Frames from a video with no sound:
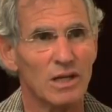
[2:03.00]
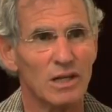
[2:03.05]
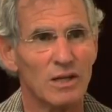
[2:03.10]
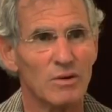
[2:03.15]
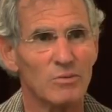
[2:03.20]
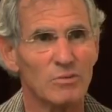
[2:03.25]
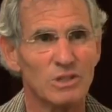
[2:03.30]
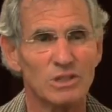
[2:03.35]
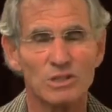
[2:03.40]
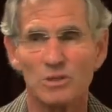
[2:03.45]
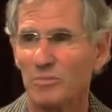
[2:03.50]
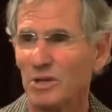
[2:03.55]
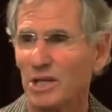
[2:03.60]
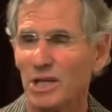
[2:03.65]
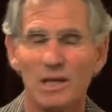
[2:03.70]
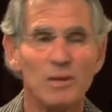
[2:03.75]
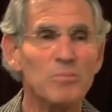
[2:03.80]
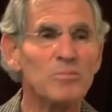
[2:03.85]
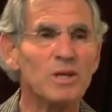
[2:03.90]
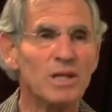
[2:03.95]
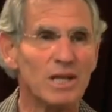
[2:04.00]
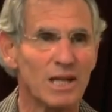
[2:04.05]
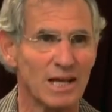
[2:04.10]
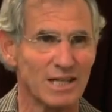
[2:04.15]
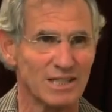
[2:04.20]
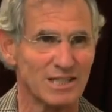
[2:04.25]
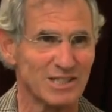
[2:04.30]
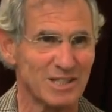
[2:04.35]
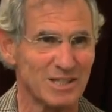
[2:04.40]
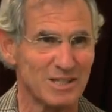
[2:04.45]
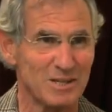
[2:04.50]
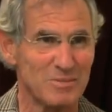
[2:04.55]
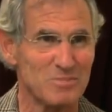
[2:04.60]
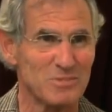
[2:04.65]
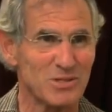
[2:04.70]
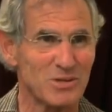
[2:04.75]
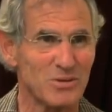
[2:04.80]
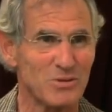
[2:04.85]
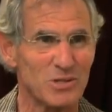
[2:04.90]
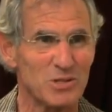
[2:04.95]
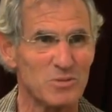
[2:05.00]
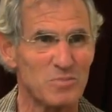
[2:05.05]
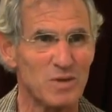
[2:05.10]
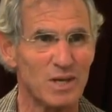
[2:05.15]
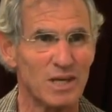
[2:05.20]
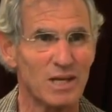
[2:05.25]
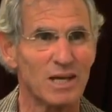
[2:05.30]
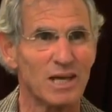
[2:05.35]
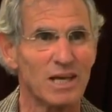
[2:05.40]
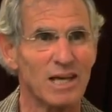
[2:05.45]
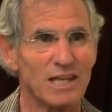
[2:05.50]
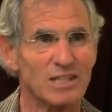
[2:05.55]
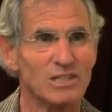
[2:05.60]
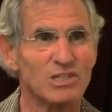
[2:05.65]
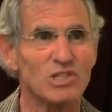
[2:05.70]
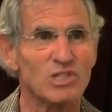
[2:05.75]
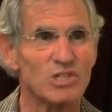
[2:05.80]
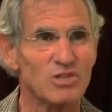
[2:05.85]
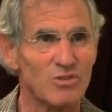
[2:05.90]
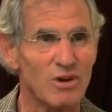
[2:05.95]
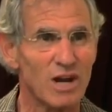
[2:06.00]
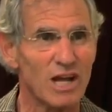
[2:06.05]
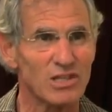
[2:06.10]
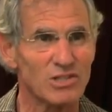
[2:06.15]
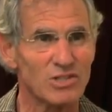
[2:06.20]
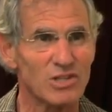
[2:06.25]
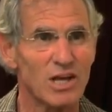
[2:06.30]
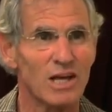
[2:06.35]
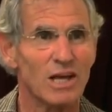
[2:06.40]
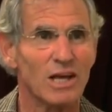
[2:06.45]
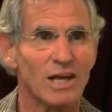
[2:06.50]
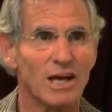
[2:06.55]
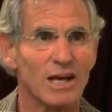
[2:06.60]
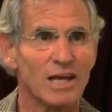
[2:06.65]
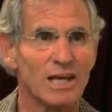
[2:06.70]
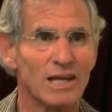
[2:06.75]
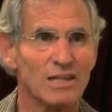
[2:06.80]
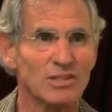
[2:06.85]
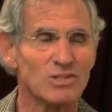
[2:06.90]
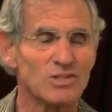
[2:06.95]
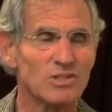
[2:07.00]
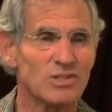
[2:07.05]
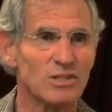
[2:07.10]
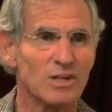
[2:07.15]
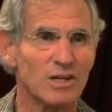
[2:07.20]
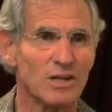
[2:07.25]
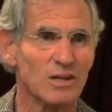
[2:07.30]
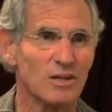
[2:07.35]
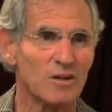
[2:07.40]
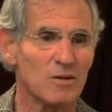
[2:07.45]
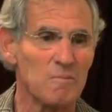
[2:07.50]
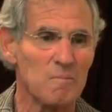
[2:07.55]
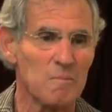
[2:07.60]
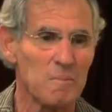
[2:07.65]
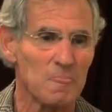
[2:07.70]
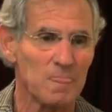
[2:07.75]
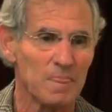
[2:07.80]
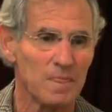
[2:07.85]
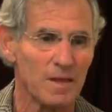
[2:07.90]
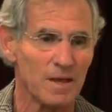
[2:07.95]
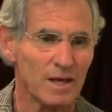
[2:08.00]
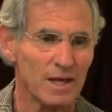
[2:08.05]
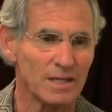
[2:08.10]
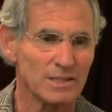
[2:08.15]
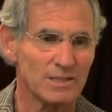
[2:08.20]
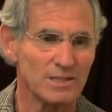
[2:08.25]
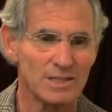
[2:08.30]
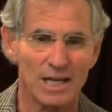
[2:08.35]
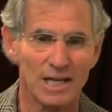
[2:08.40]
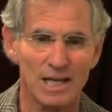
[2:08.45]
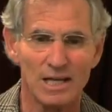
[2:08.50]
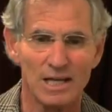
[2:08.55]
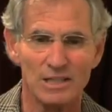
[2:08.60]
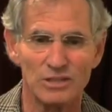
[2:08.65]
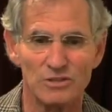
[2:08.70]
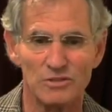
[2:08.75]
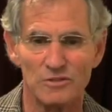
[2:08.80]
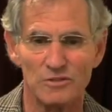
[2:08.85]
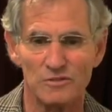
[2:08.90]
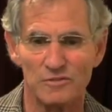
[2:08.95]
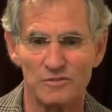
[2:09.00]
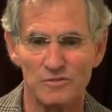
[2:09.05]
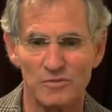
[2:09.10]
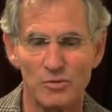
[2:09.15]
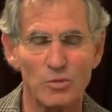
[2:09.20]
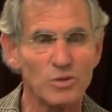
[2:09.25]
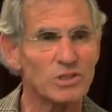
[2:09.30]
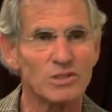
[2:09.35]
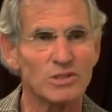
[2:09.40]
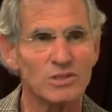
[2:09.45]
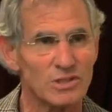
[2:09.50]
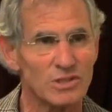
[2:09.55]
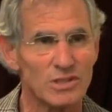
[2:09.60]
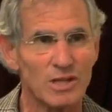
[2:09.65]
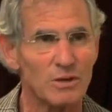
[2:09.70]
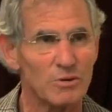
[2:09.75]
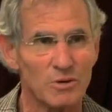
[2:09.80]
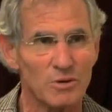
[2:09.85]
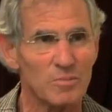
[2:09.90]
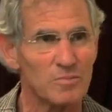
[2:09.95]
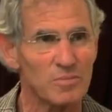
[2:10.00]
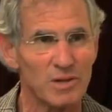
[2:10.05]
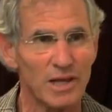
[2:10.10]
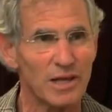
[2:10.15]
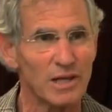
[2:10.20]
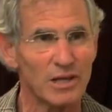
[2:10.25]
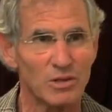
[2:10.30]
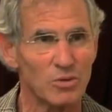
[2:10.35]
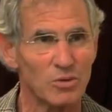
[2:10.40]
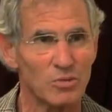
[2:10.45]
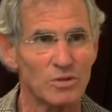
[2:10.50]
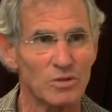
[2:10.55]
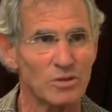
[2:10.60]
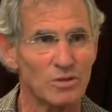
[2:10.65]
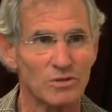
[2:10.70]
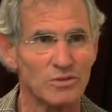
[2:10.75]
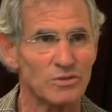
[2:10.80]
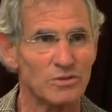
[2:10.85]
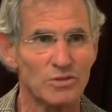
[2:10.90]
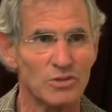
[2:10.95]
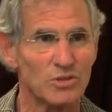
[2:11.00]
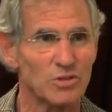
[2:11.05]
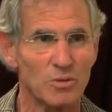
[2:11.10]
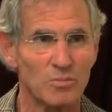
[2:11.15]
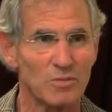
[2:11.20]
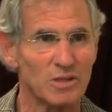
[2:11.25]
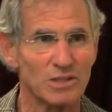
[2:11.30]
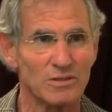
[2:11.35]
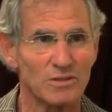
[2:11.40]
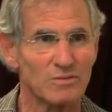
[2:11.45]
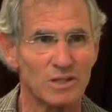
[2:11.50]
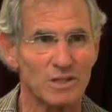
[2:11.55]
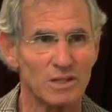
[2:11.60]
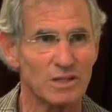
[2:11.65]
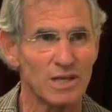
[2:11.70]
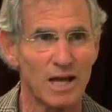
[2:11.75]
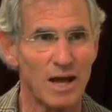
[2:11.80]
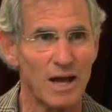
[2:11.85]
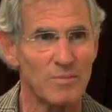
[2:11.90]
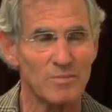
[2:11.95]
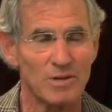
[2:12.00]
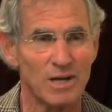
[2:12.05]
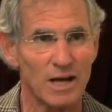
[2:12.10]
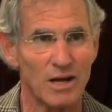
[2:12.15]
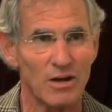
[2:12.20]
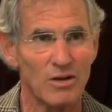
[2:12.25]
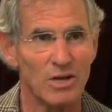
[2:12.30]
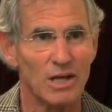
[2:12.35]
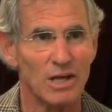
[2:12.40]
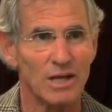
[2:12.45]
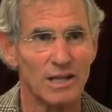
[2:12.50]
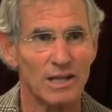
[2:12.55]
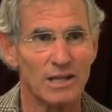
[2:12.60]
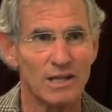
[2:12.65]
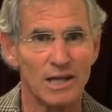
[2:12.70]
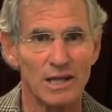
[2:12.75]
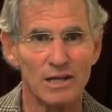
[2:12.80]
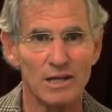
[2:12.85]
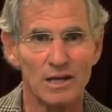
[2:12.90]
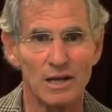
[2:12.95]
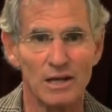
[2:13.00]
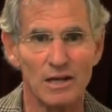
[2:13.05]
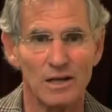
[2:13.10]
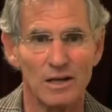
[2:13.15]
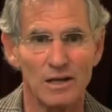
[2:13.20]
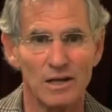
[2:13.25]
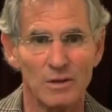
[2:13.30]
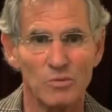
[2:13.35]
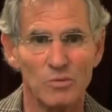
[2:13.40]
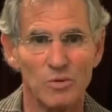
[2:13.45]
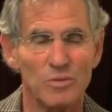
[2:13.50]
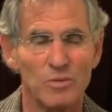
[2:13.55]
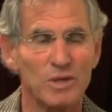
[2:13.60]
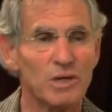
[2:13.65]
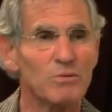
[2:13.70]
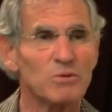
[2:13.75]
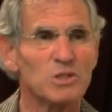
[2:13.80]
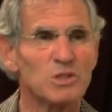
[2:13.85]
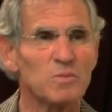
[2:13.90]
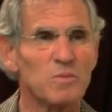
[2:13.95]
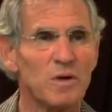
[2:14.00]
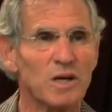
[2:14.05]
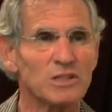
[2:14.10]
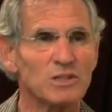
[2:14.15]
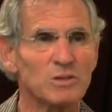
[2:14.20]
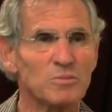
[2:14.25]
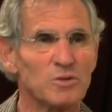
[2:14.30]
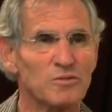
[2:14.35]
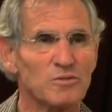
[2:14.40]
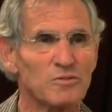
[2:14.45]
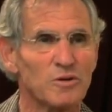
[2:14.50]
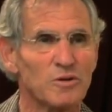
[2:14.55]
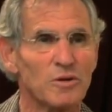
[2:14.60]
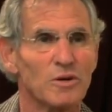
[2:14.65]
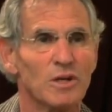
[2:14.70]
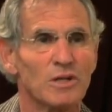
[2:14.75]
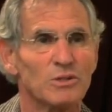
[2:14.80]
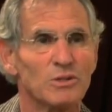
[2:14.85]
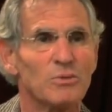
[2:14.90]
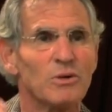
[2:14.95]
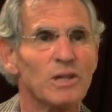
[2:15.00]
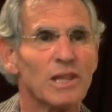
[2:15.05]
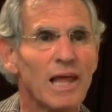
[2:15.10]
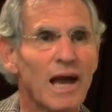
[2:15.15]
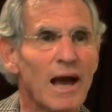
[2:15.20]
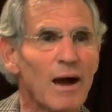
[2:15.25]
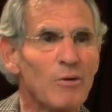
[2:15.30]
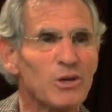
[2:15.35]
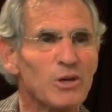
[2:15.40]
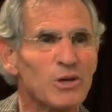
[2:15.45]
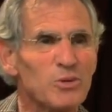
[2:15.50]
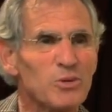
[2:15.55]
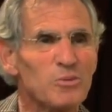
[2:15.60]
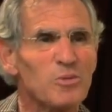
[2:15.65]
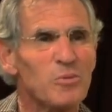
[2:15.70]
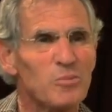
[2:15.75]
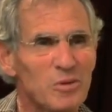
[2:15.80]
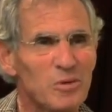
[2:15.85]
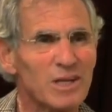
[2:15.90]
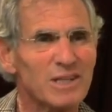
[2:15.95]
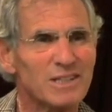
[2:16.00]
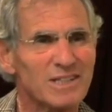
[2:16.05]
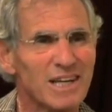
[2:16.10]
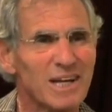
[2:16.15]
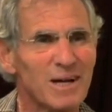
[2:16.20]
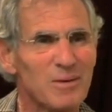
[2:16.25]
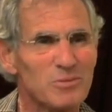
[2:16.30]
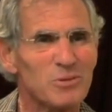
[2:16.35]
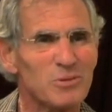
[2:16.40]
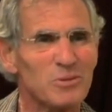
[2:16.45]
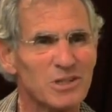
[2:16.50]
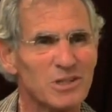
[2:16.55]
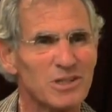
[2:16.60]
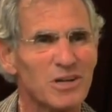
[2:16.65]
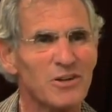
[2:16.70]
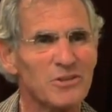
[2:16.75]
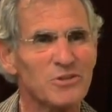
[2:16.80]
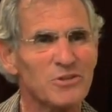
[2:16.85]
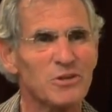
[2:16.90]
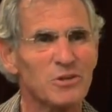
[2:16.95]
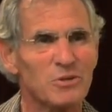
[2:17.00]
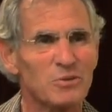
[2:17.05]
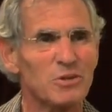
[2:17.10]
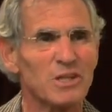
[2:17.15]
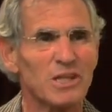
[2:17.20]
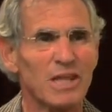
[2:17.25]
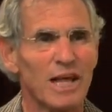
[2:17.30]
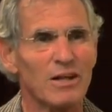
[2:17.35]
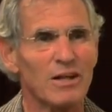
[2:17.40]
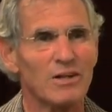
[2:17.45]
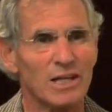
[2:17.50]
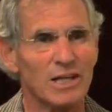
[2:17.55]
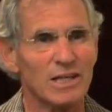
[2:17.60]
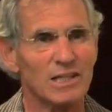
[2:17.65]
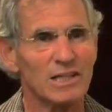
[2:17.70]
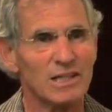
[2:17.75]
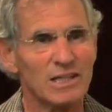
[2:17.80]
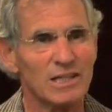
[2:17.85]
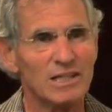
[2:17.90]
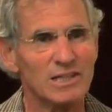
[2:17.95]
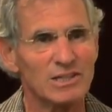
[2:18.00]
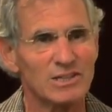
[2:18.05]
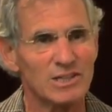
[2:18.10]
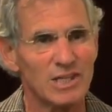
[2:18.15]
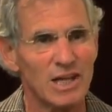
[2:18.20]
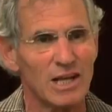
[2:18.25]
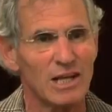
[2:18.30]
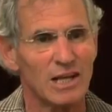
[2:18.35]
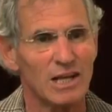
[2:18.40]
that we should be immunizing them, so to speak, against stress, against the kinds of forces that are at play in the world so much of the time now, and that it would be irresponsible to allow a human being to come to adulthood without at least